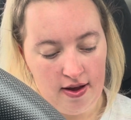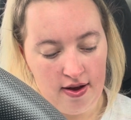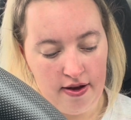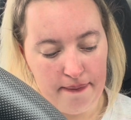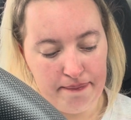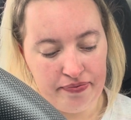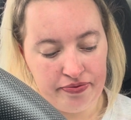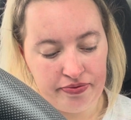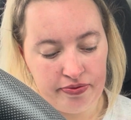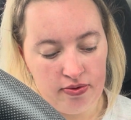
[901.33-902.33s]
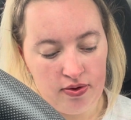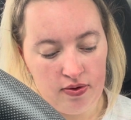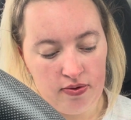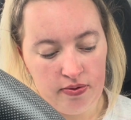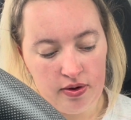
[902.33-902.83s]

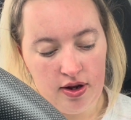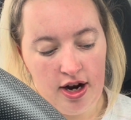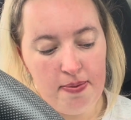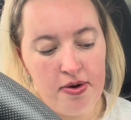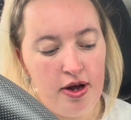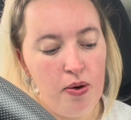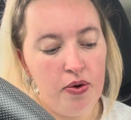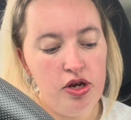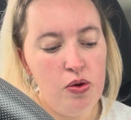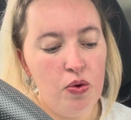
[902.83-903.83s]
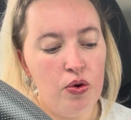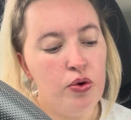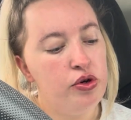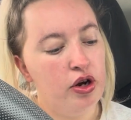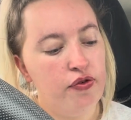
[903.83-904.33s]
Let me know what you
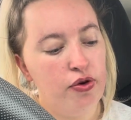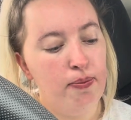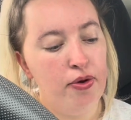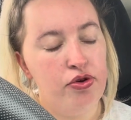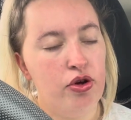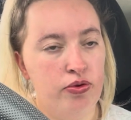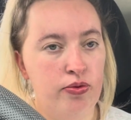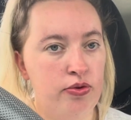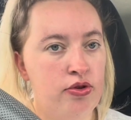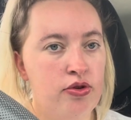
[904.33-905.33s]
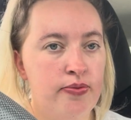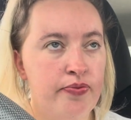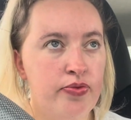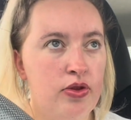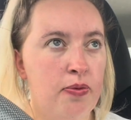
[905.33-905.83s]
order from McDonald's,
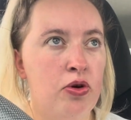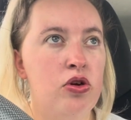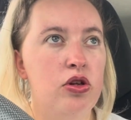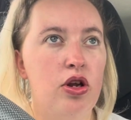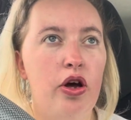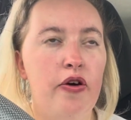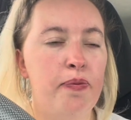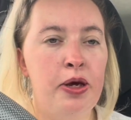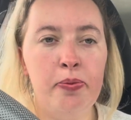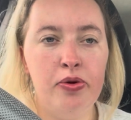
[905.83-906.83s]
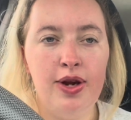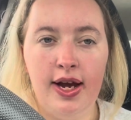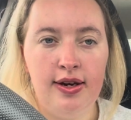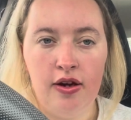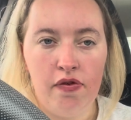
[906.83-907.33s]
because a lot of people
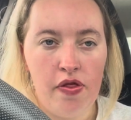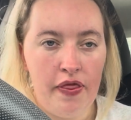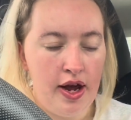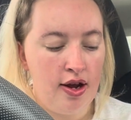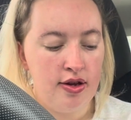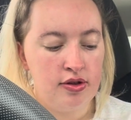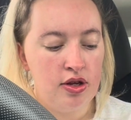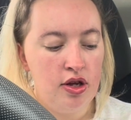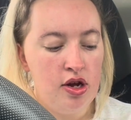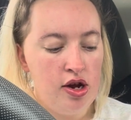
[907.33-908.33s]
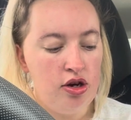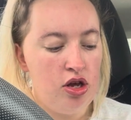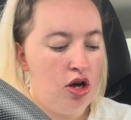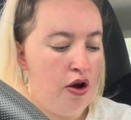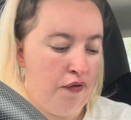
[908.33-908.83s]
like different things. Do
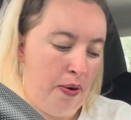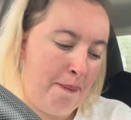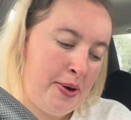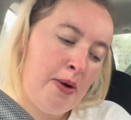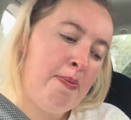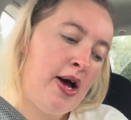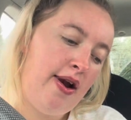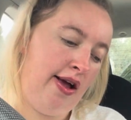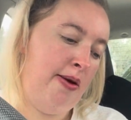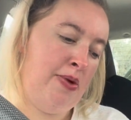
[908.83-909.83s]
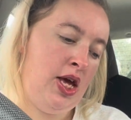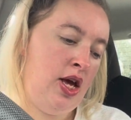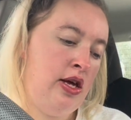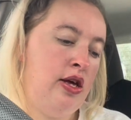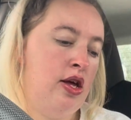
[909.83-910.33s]
you go for a Big Mac like
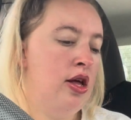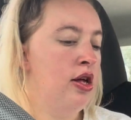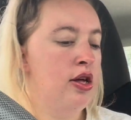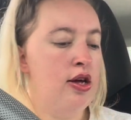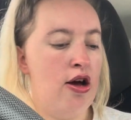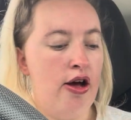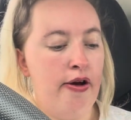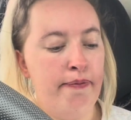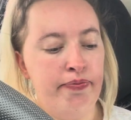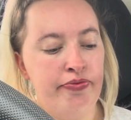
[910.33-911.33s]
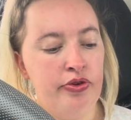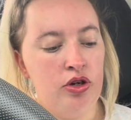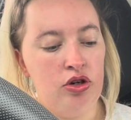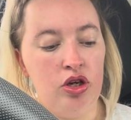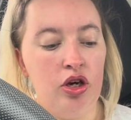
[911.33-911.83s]
me? Do
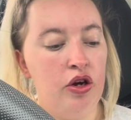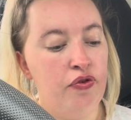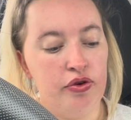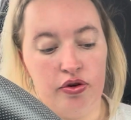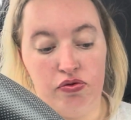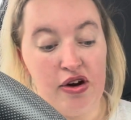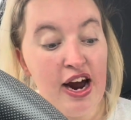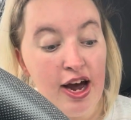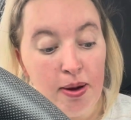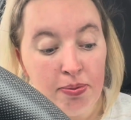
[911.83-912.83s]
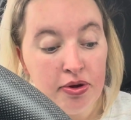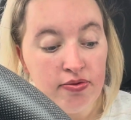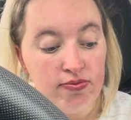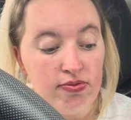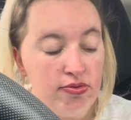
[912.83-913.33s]
you go for a wrap?
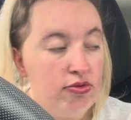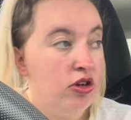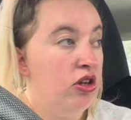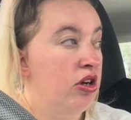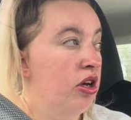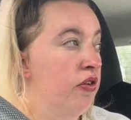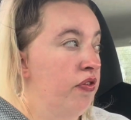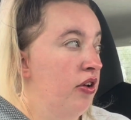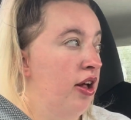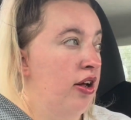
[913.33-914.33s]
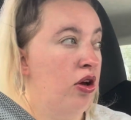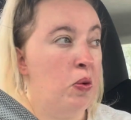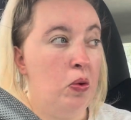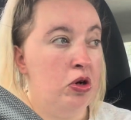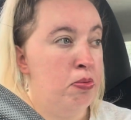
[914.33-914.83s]
Do you go for like a
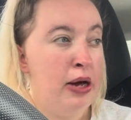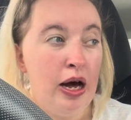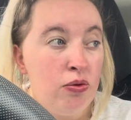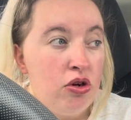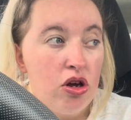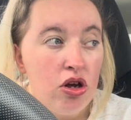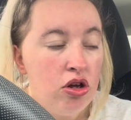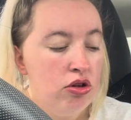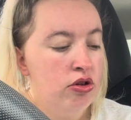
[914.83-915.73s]
quarter pounder?